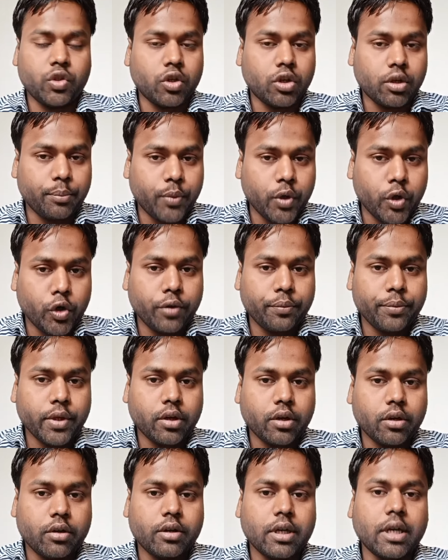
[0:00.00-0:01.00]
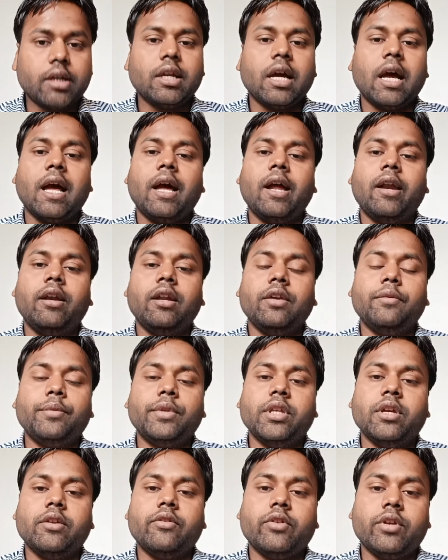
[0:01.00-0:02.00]
shorter period of the contract, and if
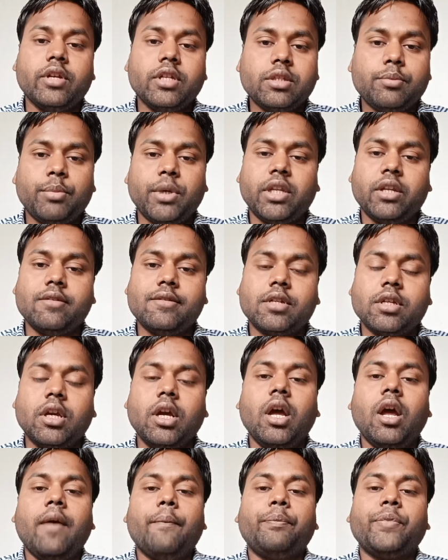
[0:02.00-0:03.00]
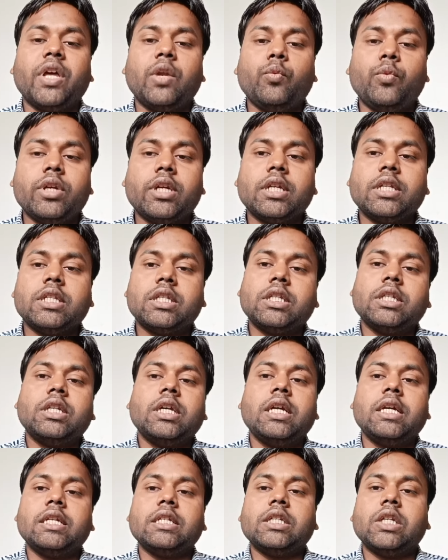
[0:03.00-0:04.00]
there is penalty, then we
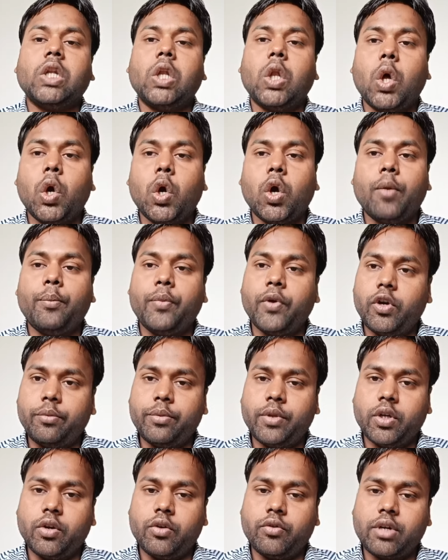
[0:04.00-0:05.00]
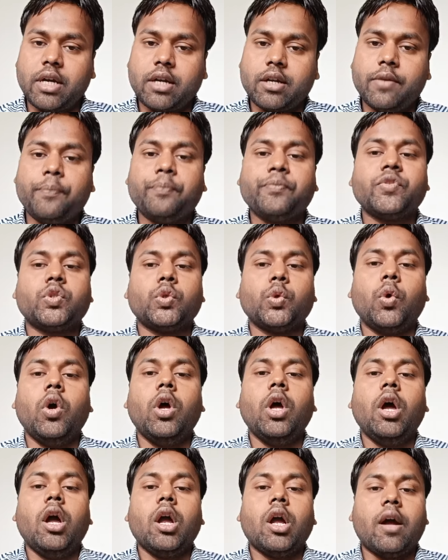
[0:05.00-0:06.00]
consider it is a longer period of the contract.
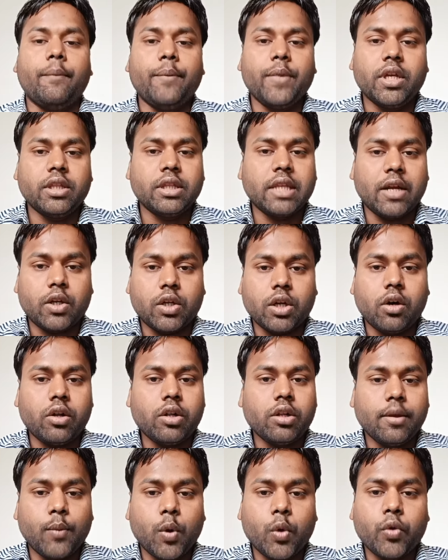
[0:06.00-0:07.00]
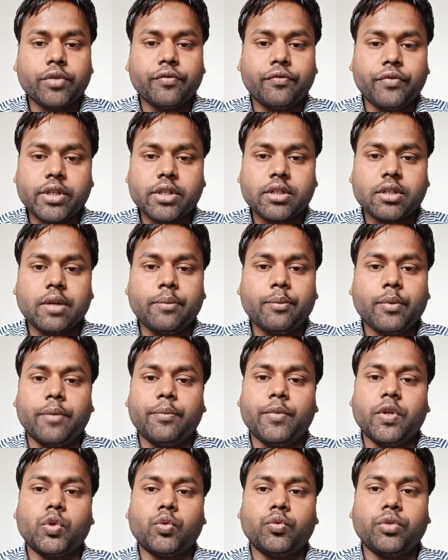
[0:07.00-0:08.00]
So coming that all about the first step.
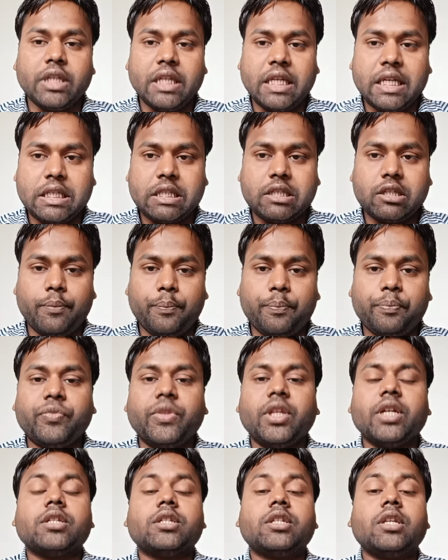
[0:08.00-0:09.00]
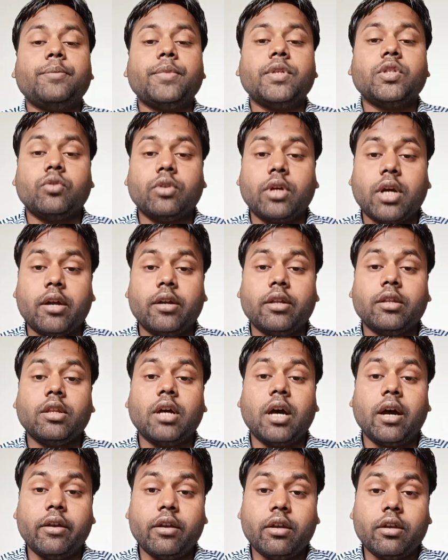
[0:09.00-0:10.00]
Coming to the next step is
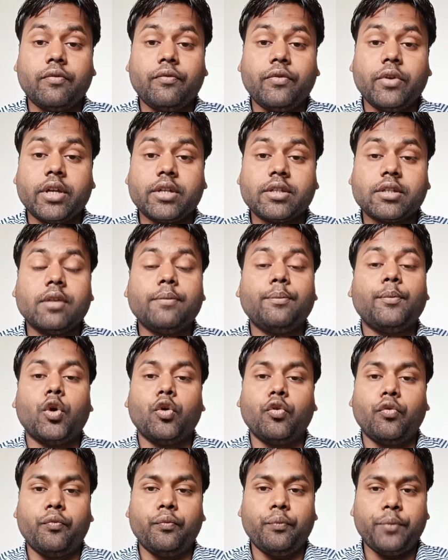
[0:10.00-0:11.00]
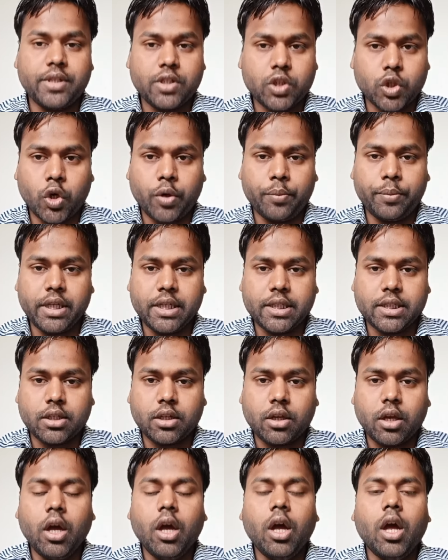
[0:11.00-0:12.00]
regarding the identification of performance
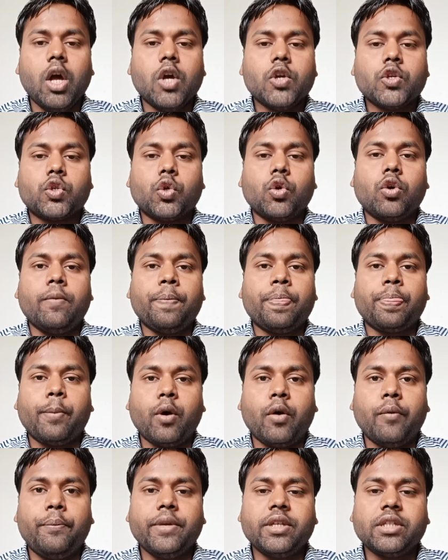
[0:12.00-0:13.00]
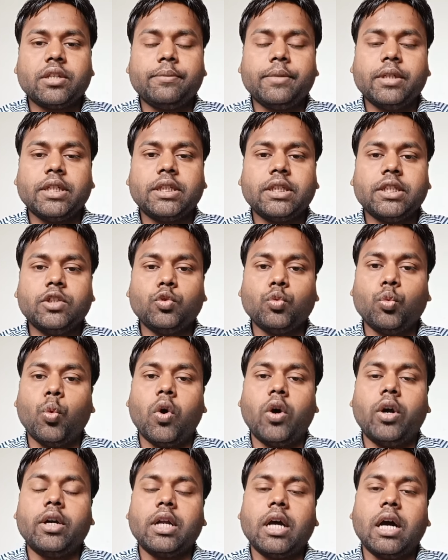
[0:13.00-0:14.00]
obligation. So performance obligation is
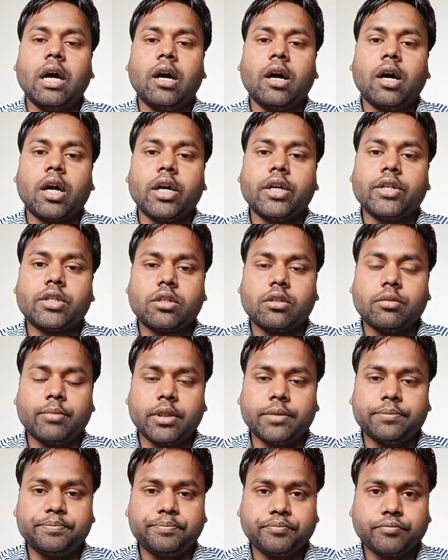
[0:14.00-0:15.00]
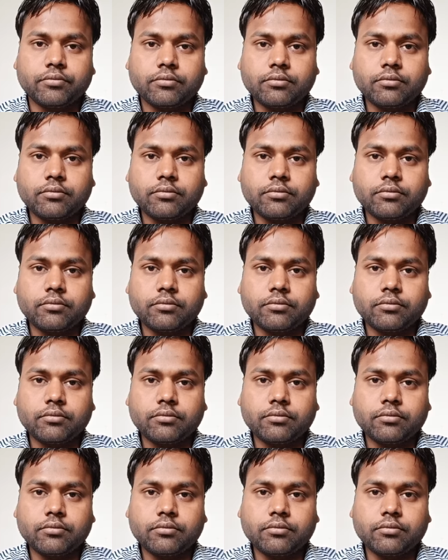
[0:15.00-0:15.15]
what a customer